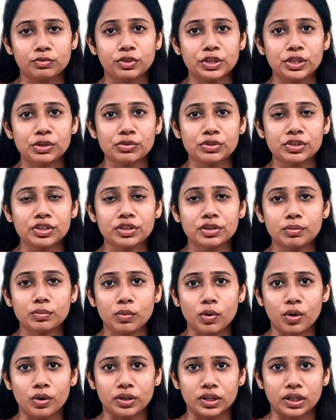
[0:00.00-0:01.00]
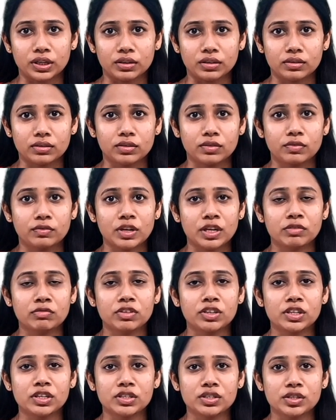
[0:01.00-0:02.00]
we use it in the morning when
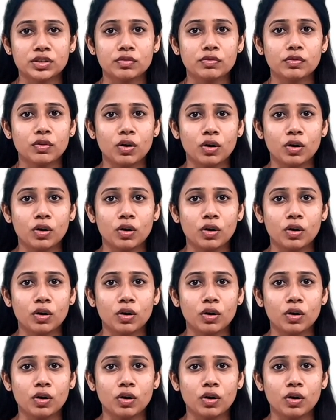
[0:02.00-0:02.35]
we receive